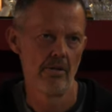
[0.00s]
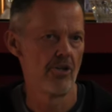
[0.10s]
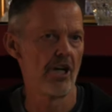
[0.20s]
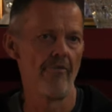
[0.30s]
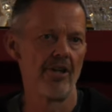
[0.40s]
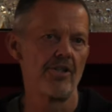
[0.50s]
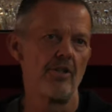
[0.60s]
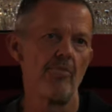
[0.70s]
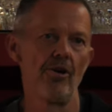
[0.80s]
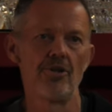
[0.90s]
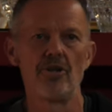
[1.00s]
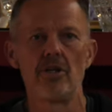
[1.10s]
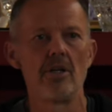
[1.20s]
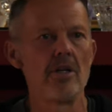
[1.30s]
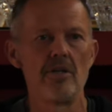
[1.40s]
Shavasana
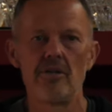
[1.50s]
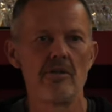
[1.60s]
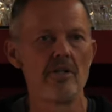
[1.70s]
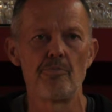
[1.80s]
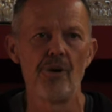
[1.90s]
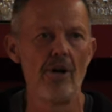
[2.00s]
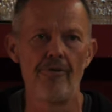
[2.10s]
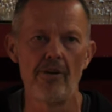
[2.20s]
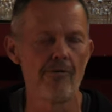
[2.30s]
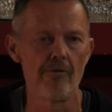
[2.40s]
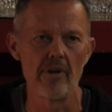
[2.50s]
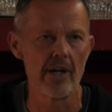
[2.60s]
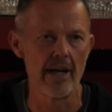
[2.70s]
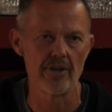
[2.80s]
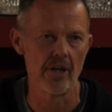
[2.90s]
posture is, is perfect for
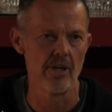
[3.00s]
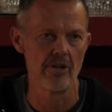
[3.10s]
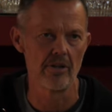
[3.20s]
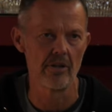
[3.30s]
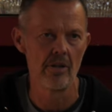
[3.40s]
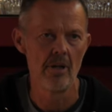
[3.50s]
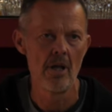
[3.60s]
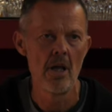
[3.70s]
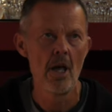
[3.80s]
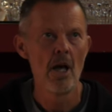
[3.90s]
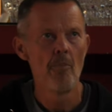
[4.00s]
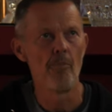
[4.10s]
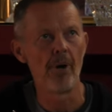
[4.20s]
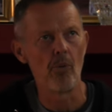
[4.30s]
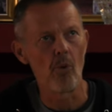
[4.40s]
relaxation.
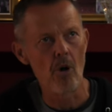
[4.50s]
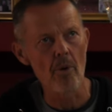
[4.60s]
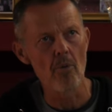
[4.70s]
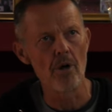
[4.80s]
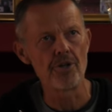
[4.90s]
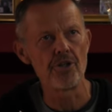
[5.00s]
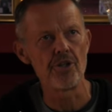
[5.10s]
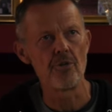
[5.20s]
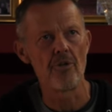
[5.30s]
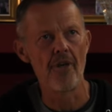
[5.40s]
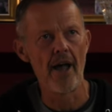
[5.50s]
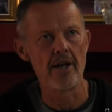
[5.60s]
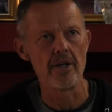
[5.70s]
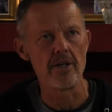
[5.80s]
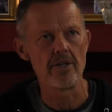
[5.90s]
But what we want to do with that
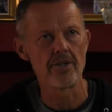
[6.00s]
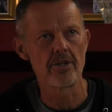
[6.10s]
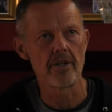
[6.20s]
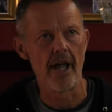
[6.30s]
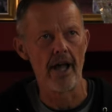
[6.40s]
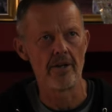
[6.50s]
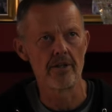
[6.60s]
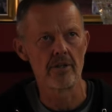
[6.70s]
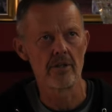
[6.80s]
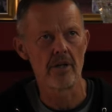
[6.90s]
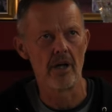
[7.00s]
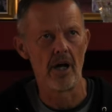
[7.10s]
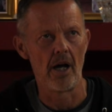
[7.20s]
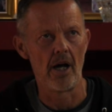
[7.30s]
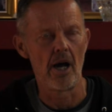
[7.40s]
is that
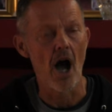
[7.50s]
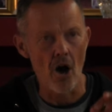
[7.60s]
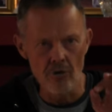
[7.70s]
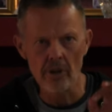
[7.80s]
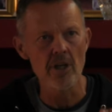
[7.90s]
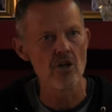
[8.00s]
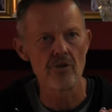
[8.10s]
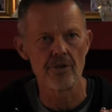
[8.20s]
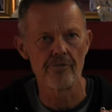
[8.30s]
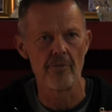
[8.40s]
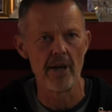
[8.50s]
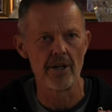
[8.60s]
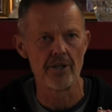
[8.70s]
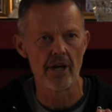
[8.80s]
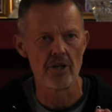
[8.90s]
uh, only use it for
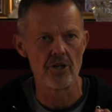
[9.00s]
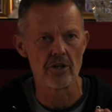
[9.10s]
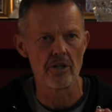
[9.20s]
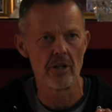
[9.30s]
meditation.